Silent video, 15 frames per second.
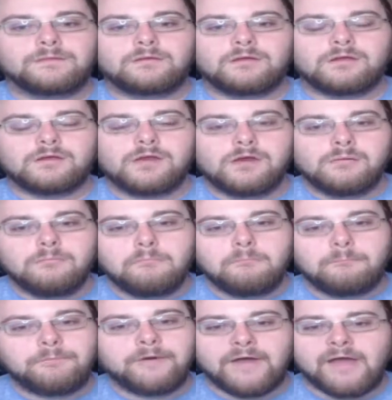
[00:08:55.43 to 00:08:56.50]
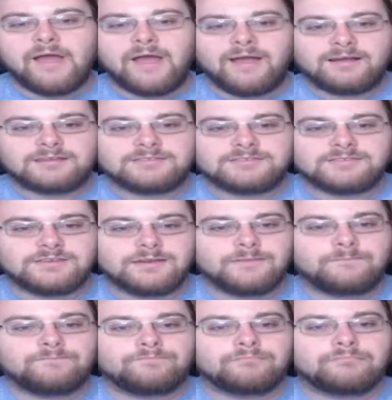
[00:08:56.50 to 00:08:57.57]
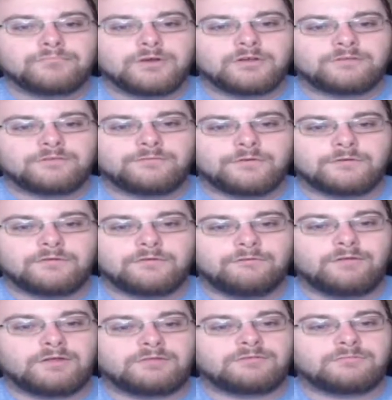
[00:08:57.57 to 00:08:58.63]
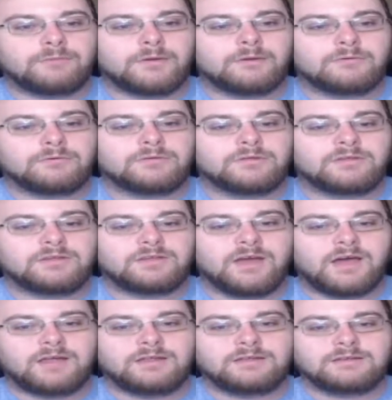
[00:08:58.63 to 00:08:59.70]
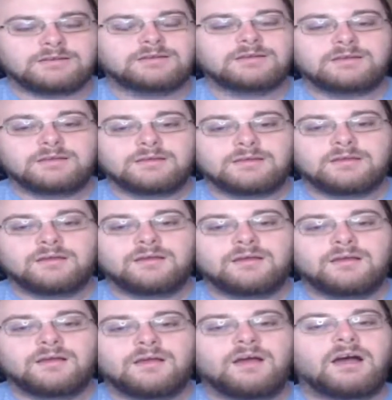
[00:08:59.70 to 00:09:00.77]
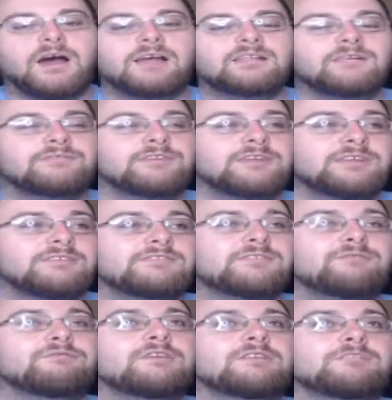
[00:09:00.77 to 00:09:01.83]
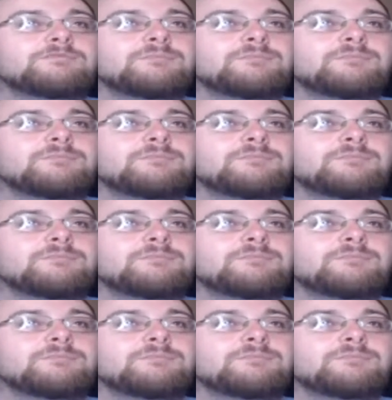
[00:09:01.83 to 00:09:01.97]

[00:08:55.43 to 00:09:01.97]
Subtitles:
Impact! Percival, defense mode. Got it. I love that his defense